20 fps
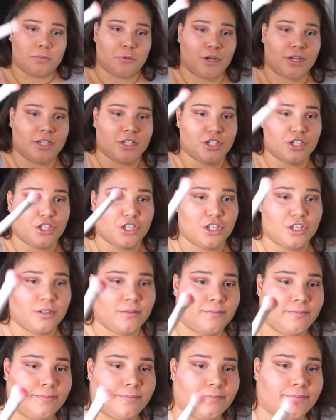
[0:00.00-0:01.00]
brush,
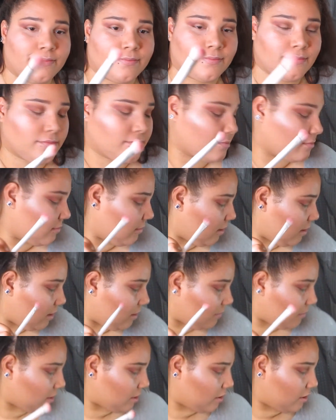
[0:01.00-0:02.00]
and
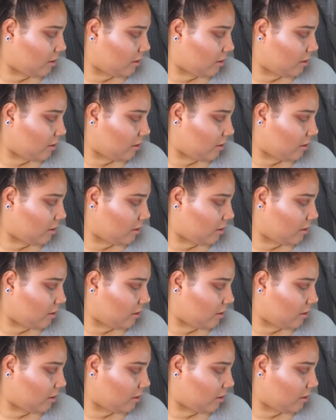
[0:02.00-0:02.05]
I'm gonna